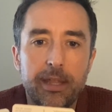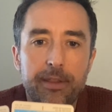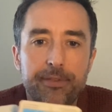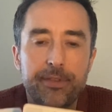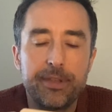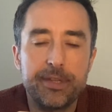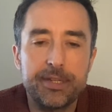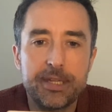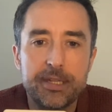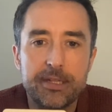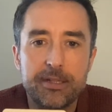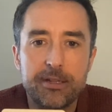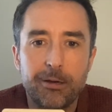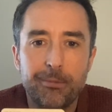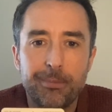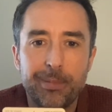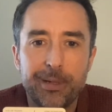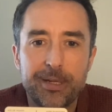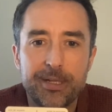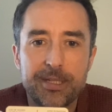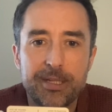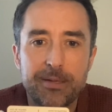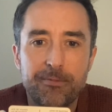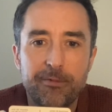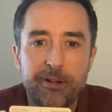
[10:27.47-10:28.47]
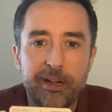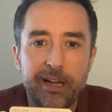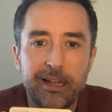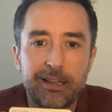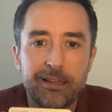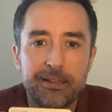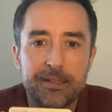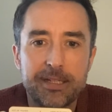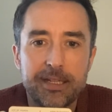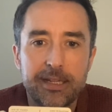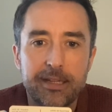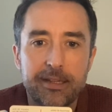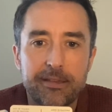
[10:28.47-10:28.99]
This is not based in
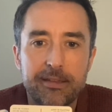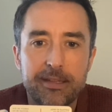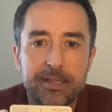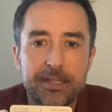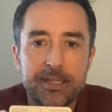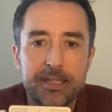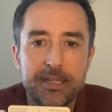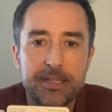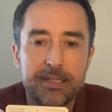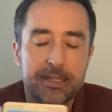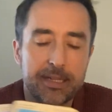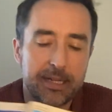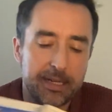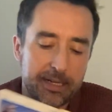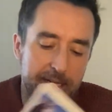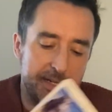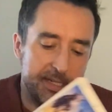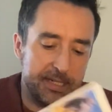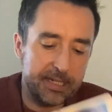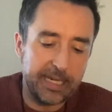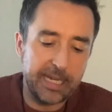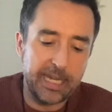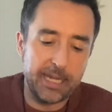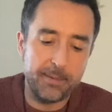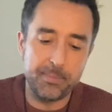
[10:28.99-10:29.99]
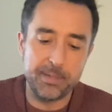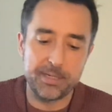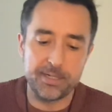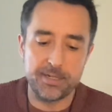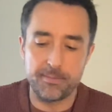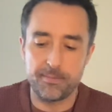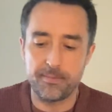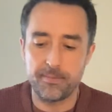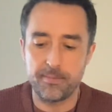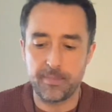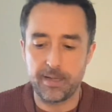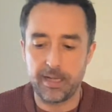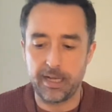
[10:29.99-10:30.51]
reality. This is an
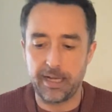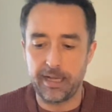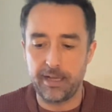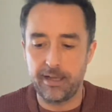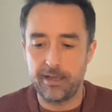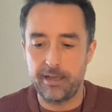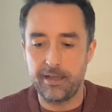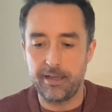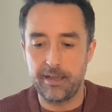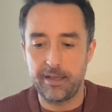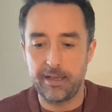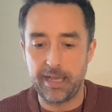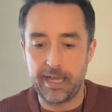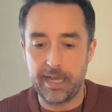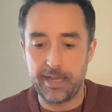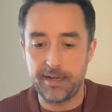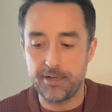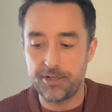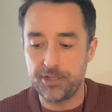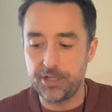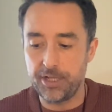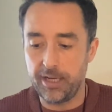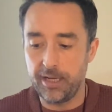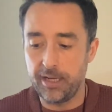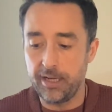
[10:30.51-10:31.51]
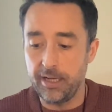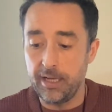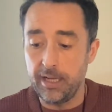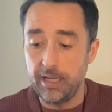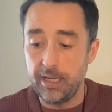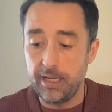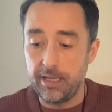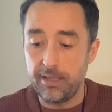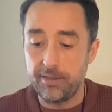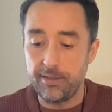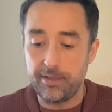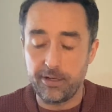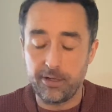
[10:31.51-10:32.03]
escapism energy.
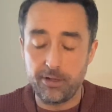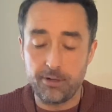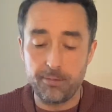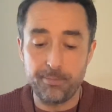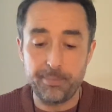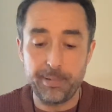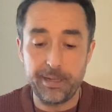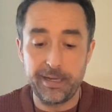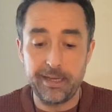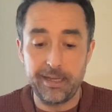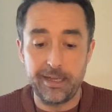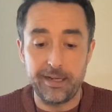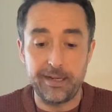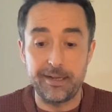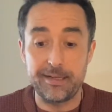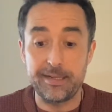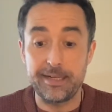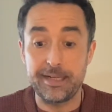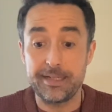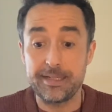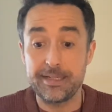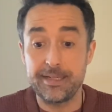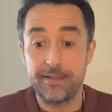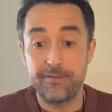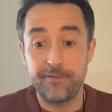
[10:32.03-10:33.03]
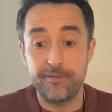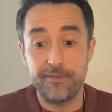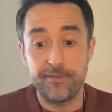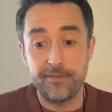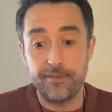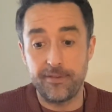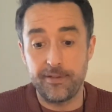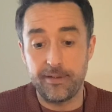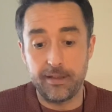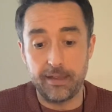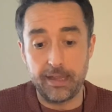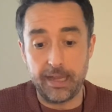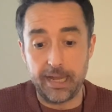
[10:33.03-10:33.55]
There could be an addictive
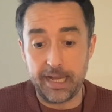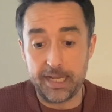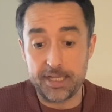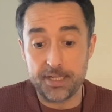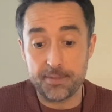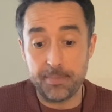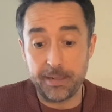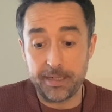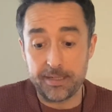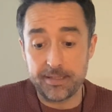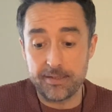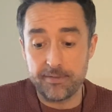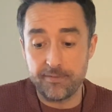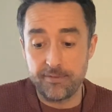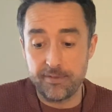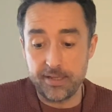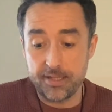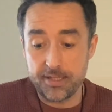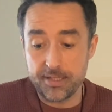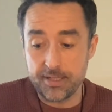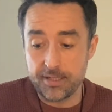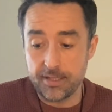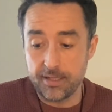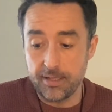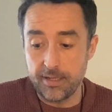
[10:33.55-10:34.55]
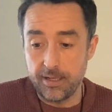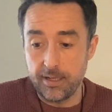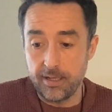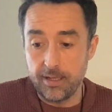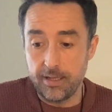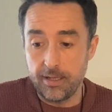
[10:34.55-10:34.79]
aspect of this.